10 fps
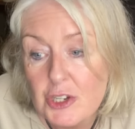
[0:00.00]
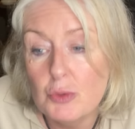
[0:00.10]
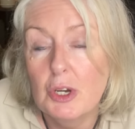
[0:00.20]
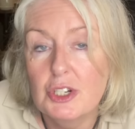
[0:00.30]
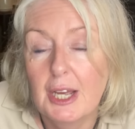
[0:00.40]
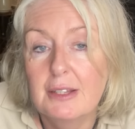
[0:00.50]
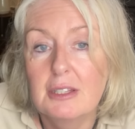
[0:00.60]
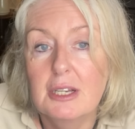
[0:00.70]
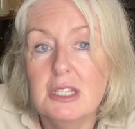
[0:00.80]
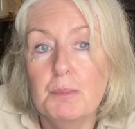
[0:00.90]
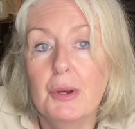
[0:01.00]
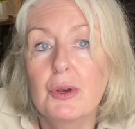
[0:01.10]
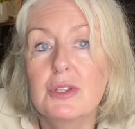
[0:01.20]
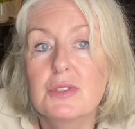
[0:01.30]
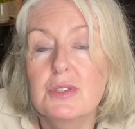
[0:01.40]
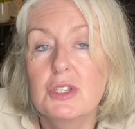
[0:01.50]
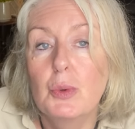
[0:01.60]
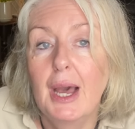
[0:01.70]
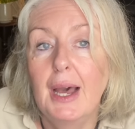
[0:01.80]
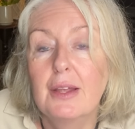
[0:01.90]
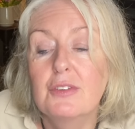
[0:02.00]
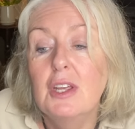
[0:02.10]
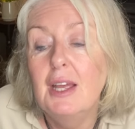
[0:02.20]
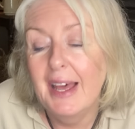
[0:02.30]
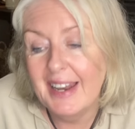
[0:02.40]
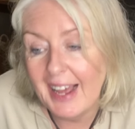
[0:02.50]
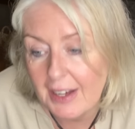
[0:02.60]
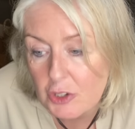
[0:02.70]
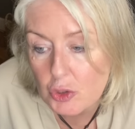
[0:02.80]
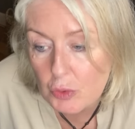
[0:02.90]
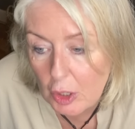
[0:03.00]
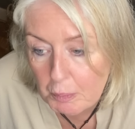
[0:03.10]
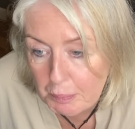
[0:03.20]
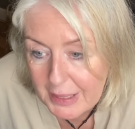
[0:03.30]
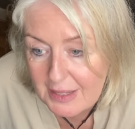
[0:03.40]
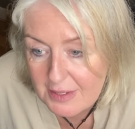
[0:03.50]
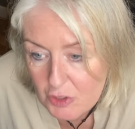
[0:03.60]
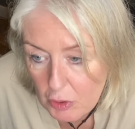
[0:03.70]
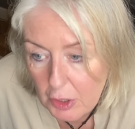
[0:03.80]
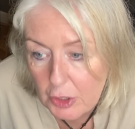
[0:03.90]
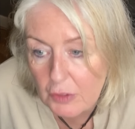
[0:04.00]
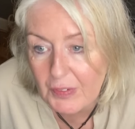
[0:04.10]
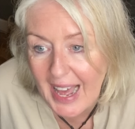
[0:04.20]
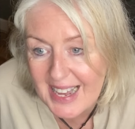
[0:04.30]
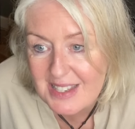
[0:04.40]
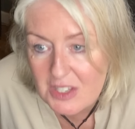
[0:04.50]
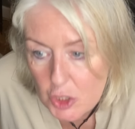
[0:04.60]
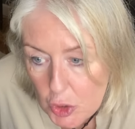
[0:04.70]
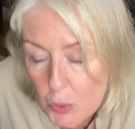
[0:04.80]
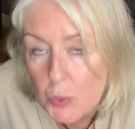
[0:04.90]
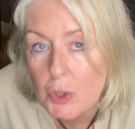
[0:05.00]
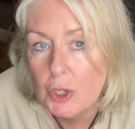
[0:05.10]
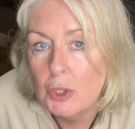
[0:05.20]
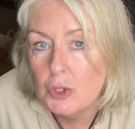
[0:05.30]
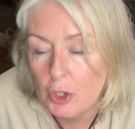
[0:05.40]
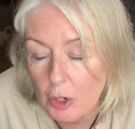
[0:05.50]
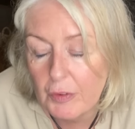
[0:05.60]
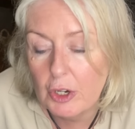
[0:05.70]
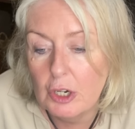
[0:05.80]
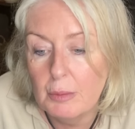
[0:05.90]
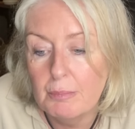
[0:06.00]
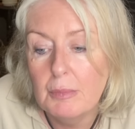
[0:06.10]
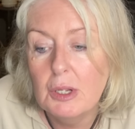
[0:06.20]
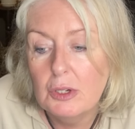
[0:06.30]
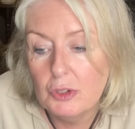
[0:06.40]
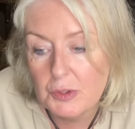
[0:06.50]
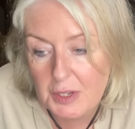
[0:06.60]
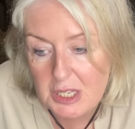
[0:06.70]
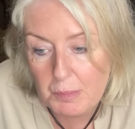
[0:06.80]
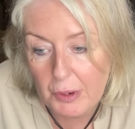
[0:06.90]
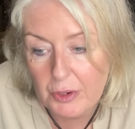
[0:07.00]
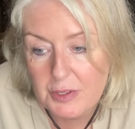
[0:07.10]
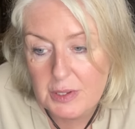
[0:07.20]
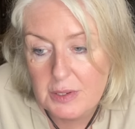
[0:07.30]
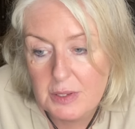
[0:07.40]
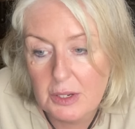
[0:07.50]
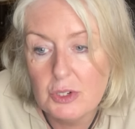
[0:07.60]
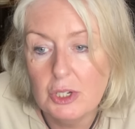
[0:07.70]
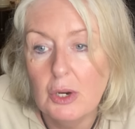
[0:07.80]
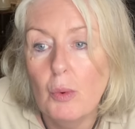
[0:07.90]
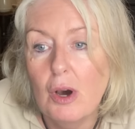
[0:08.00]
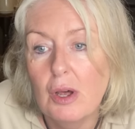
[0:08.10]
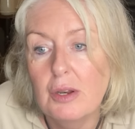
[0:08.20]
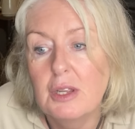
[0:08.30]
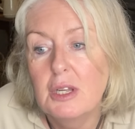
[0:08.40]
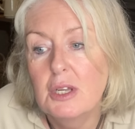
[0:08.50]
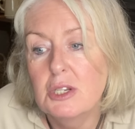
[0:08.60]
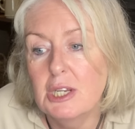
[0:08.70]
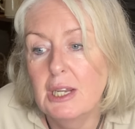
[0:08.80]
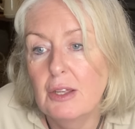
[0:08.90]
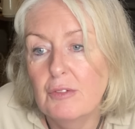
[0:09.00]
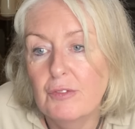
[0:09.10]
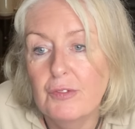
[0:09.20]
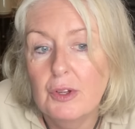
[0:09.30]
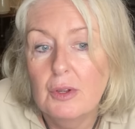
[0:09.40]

you not had the experiences you had and had you not been strong enough as you to overcome those experiences and to go on to live